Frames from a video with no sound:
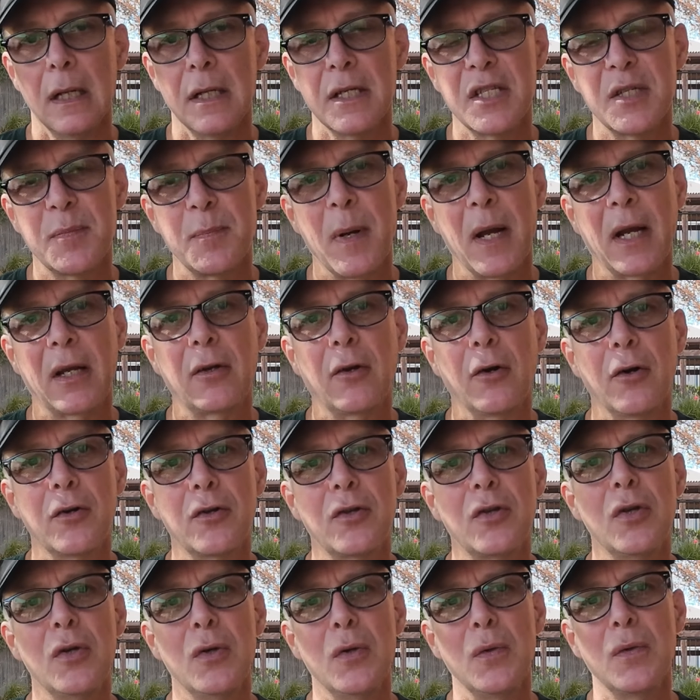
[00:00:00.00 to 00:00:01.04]
Specter
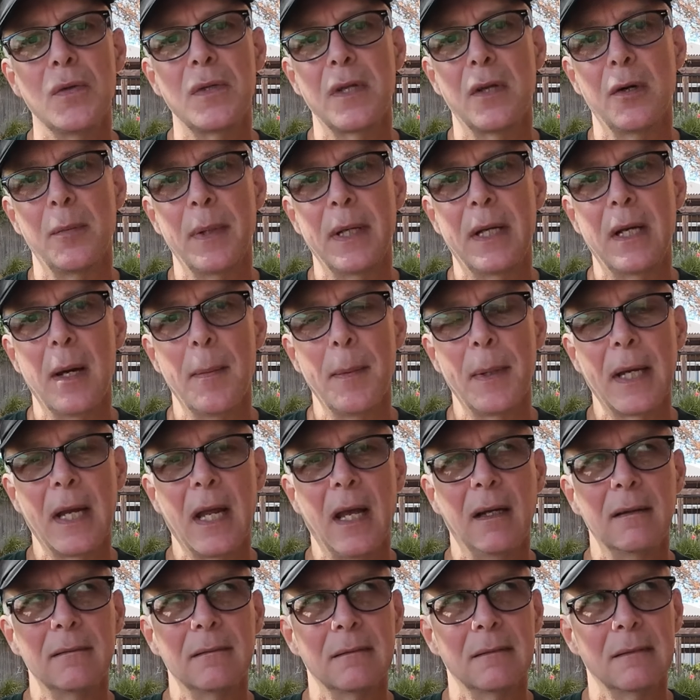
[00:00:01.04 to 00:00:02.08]
2s that'll be coming
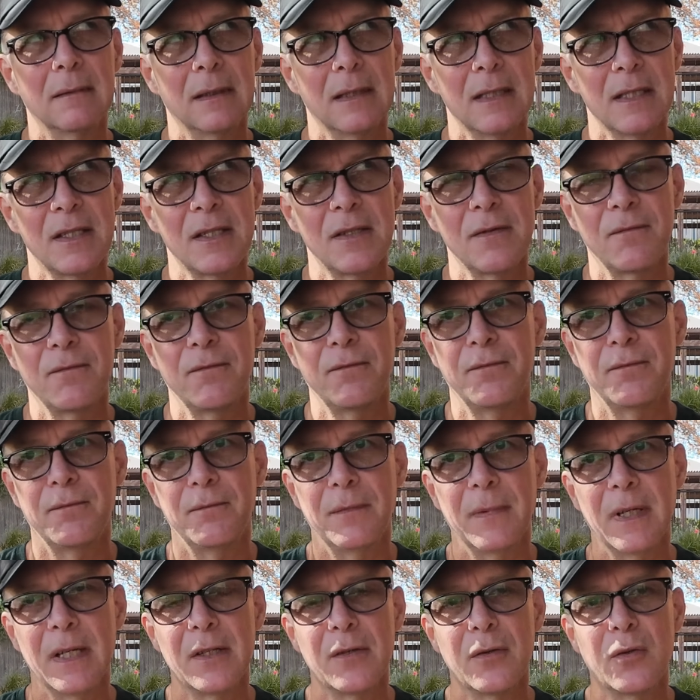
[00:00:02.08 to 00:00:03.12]
out this
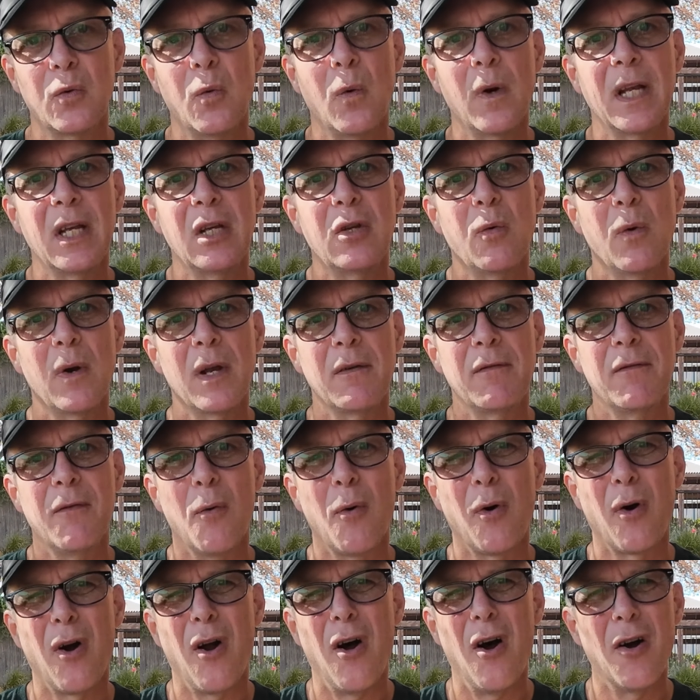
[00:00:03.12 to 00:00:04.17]
in
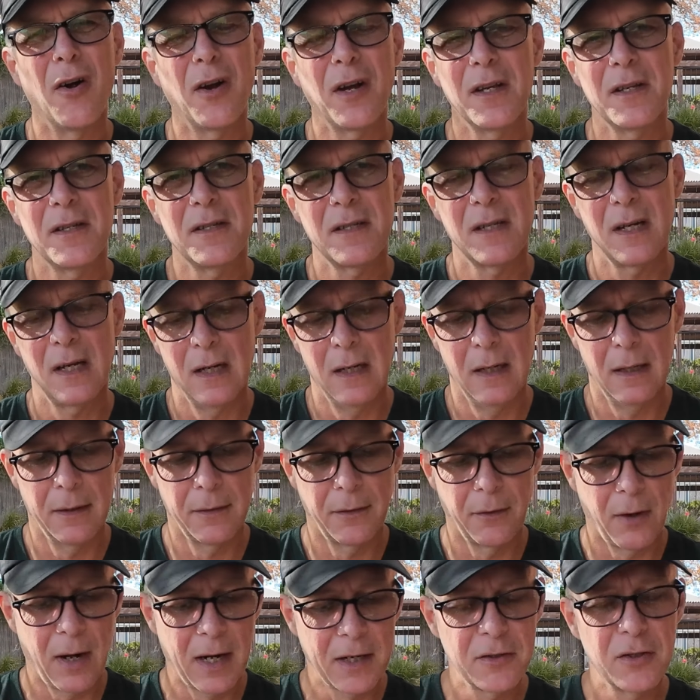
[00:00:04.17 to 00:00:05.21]
2024 August, uh,
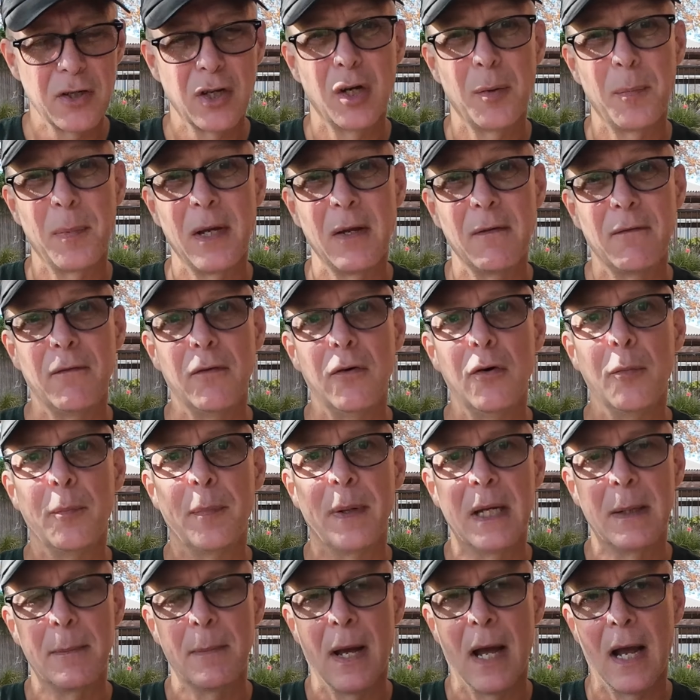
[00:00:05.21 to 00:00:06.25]
they're actually going to be full
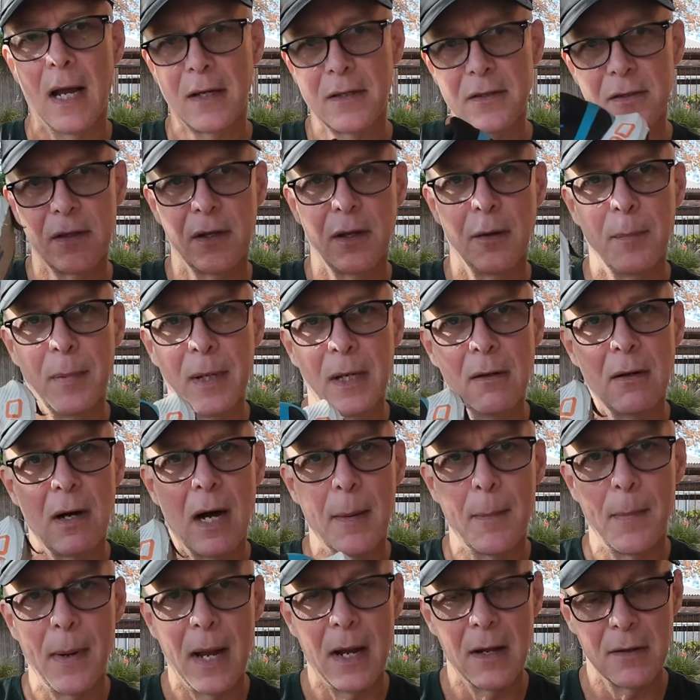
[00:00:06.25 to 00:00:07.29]
Pebax, so they'll be a
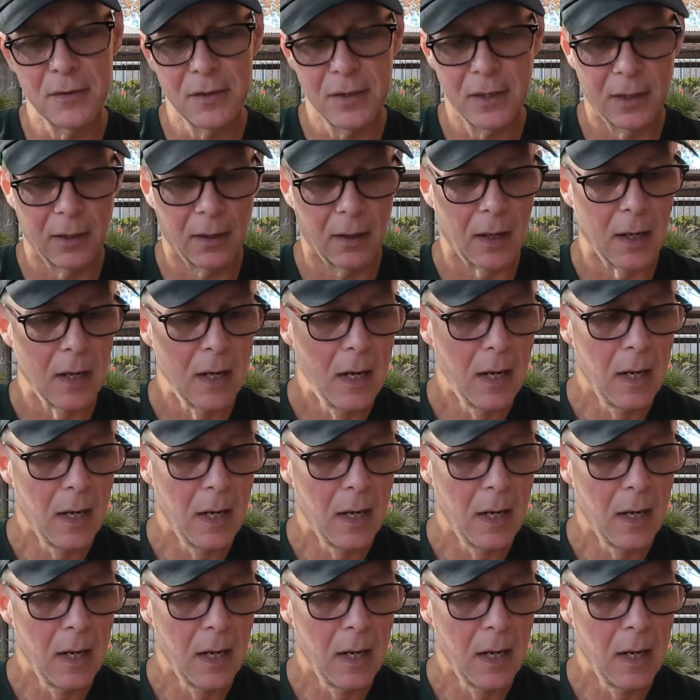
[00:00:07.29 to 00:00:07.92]
lot bouncier.